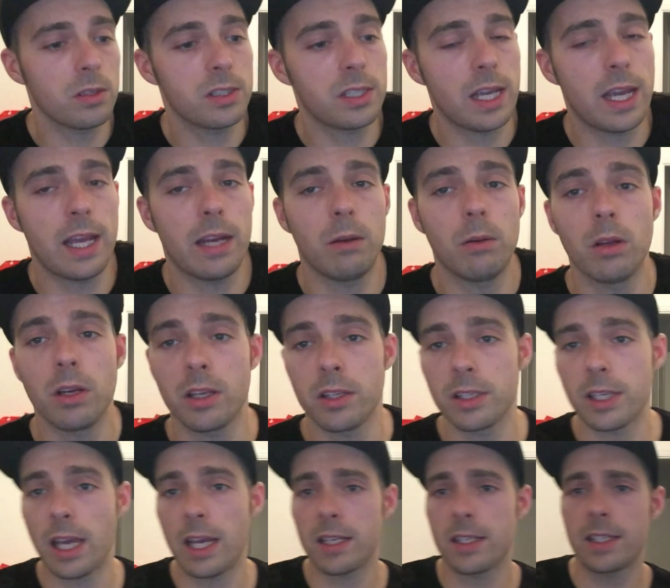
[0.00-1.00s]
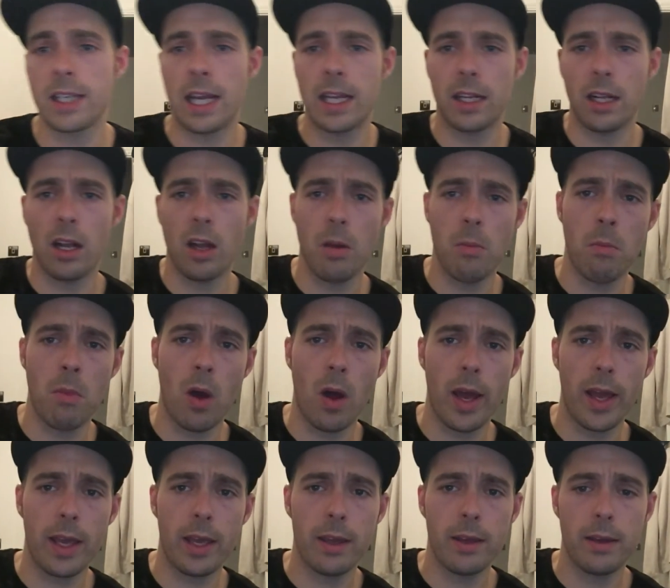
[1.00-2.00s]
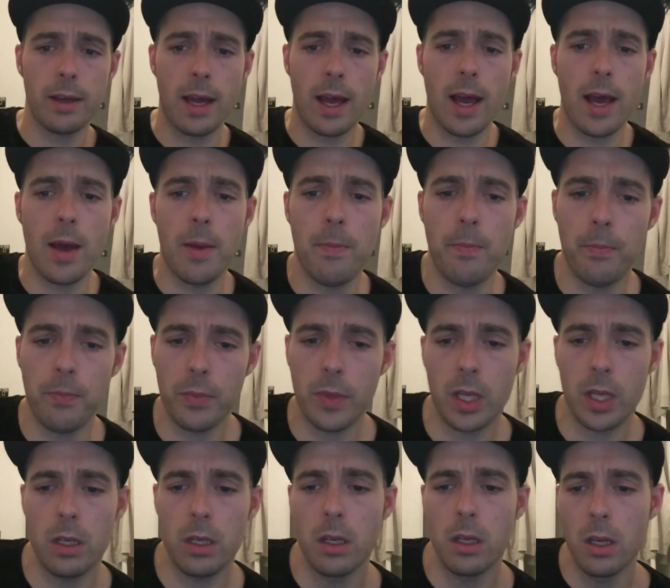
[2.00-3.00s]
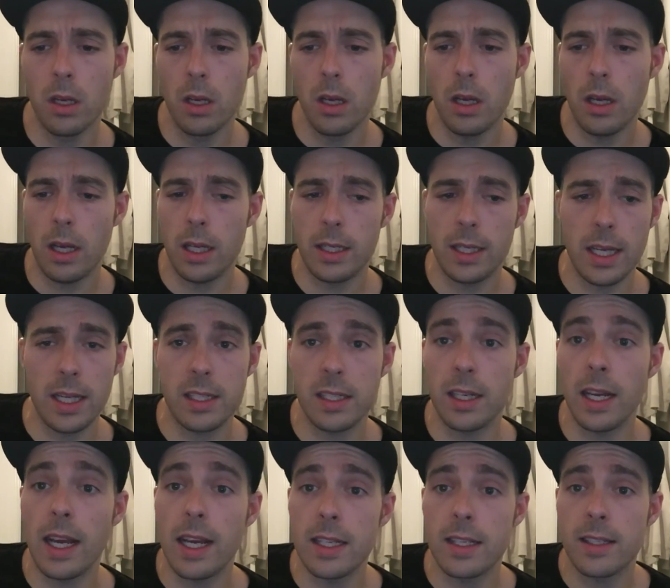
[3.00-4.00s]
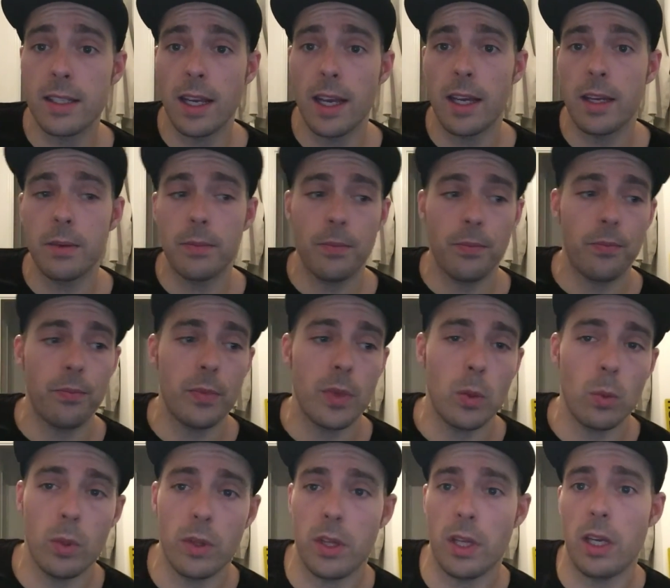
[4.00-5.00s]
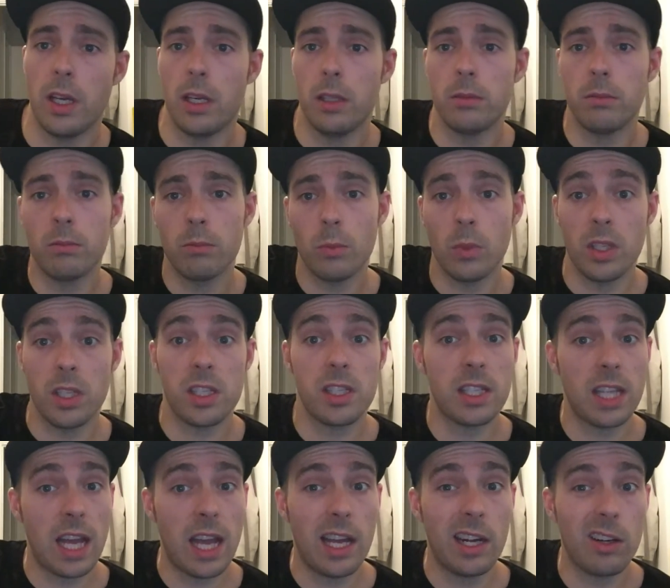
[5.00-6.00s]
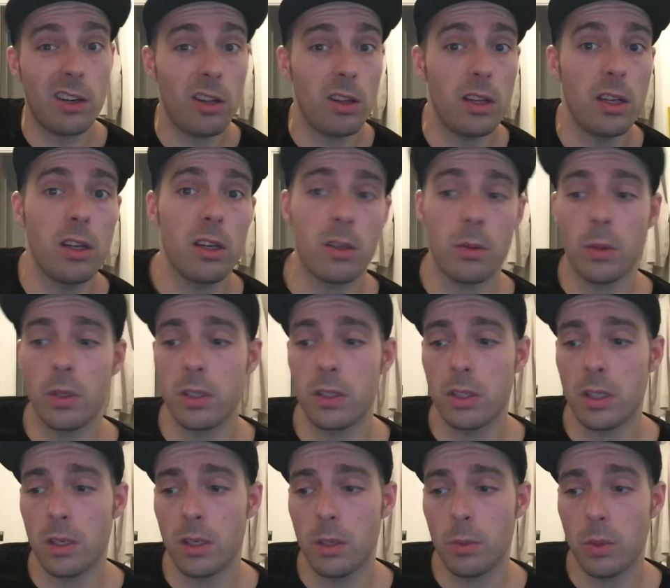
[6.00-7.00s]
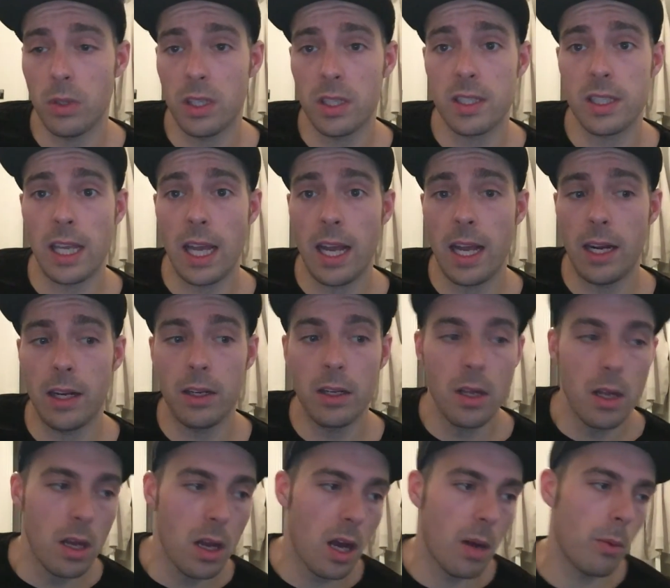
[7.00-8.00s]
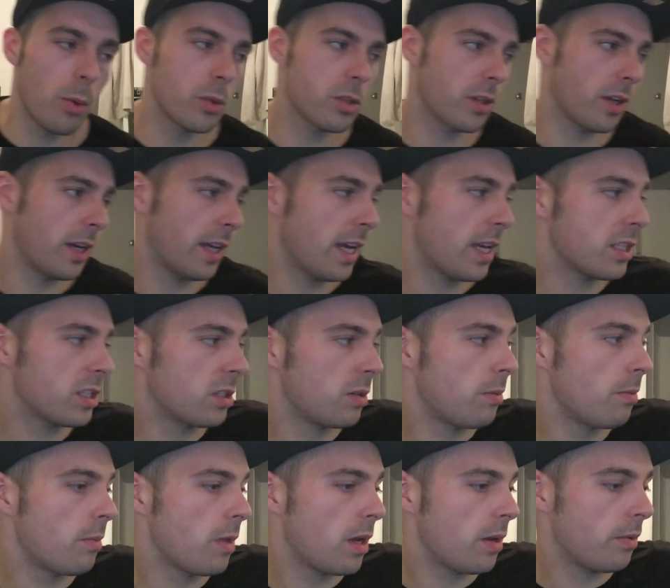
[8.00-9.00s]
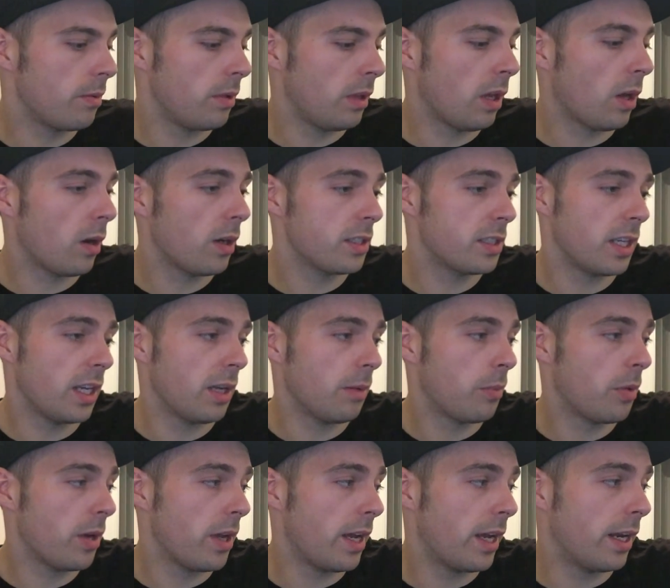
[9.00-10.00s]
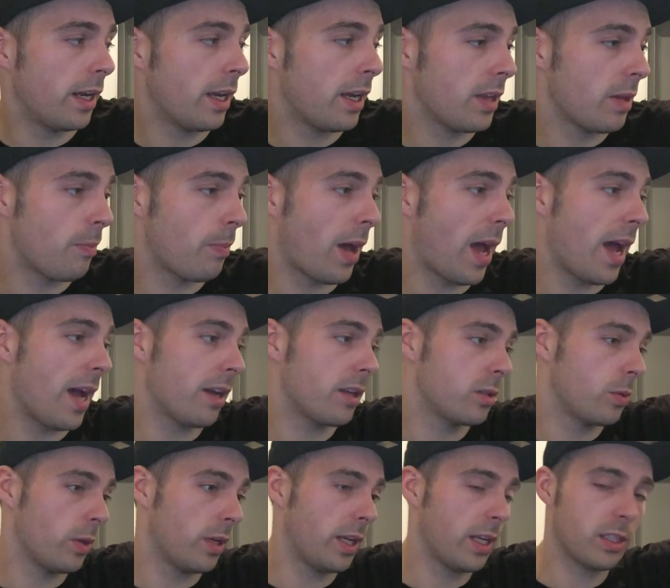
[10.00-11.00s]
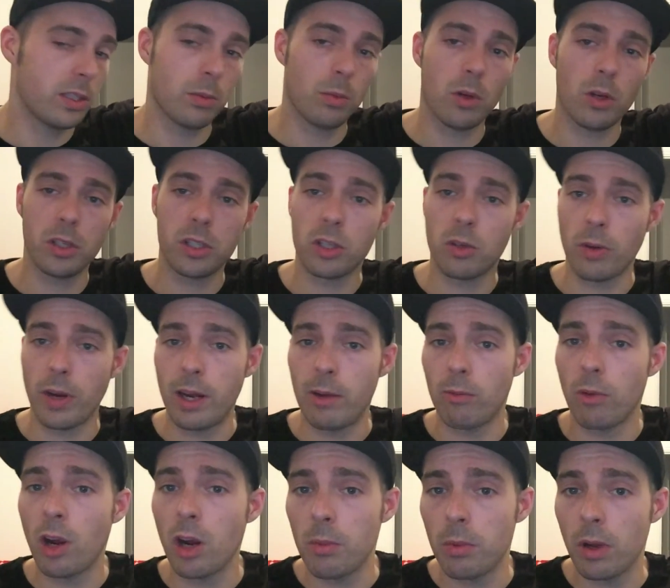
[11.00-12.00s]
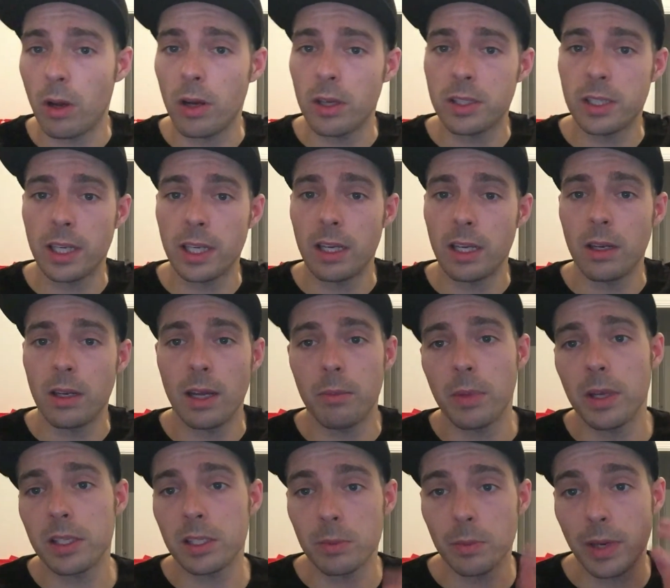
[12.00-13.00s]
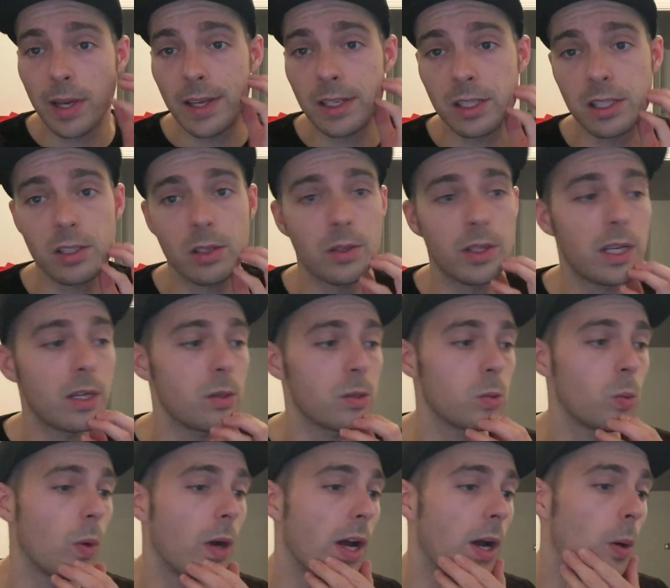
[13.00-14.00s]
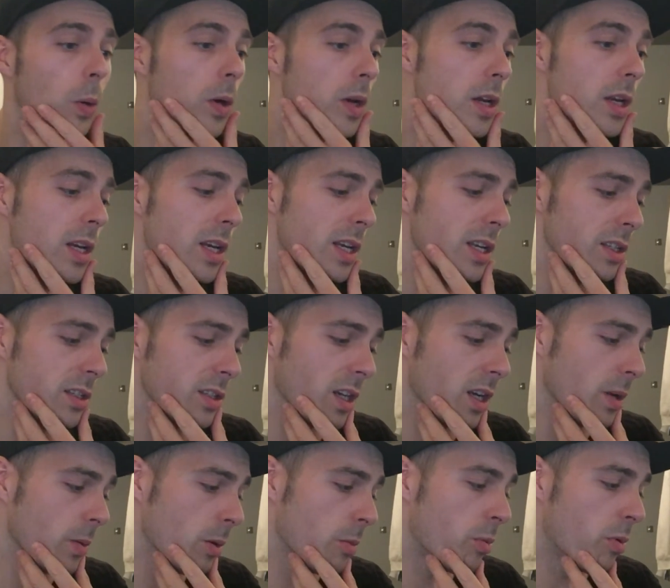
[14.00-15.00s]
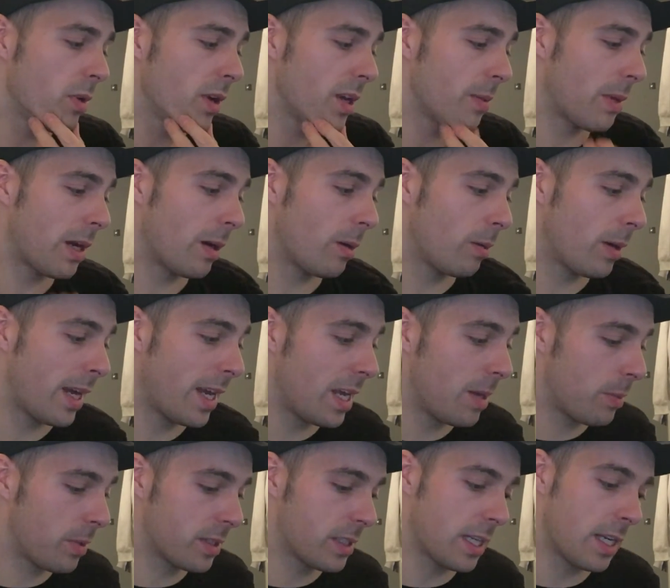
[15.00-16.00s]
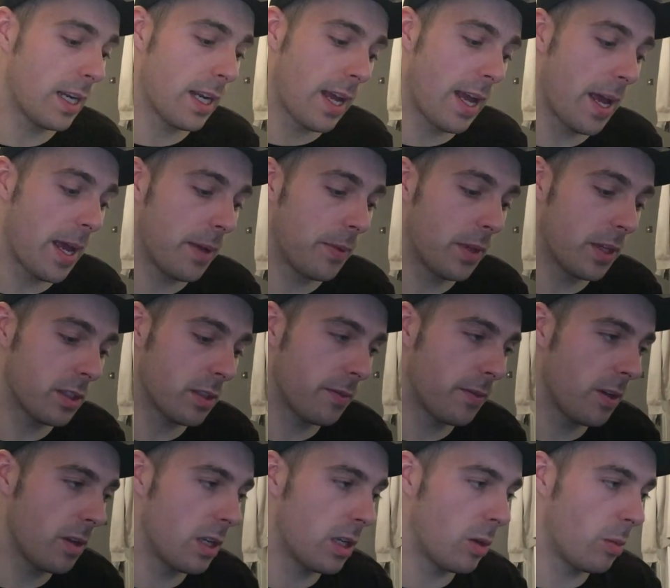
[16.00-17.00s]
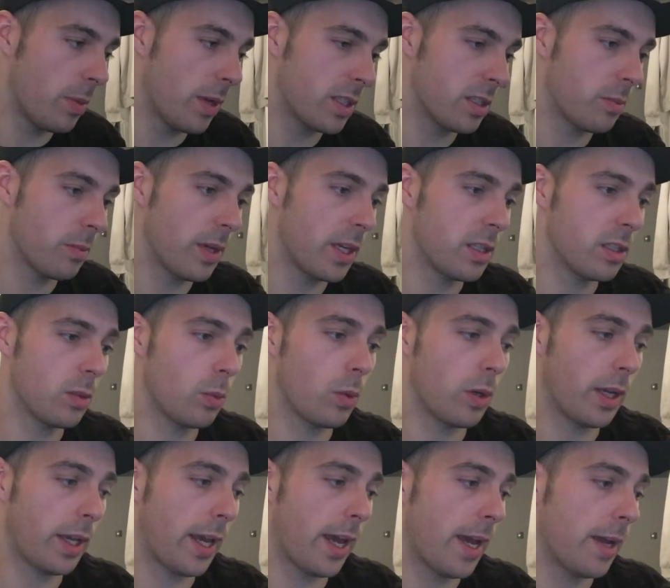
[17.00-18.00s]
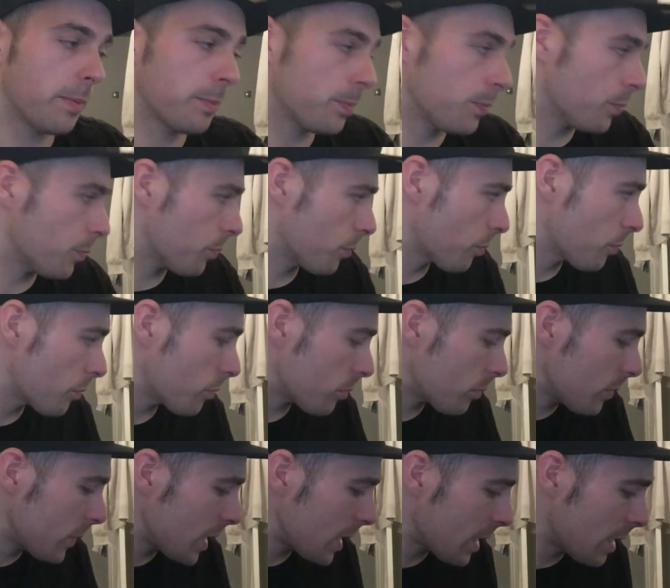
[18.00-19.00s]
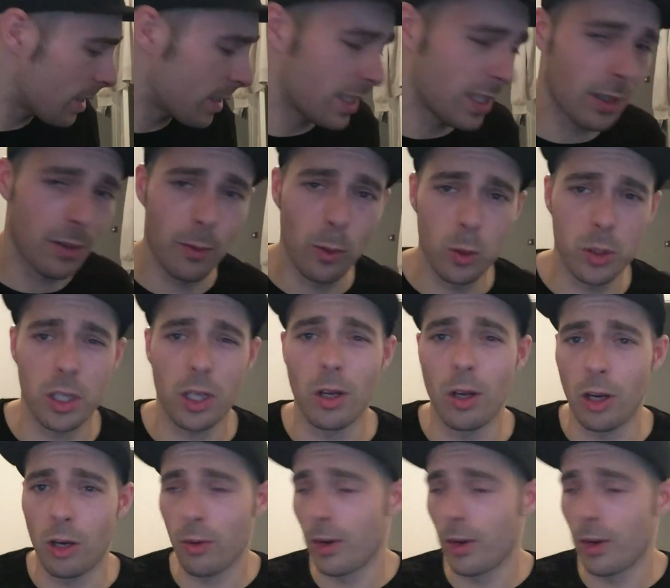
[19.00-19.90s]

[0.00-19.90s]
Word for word: was saying, I'm looking to get a standalone mic, um, a decent headset with a with a stand. I like the look ones the with the stand. I'm also going to get some lighting put in at the back, so we're going to get some nice green rope lighting and, and bits and pieces on there as well. So we're probably about 80% there. There's a few little bits and pieces I want to get. I said I've also got a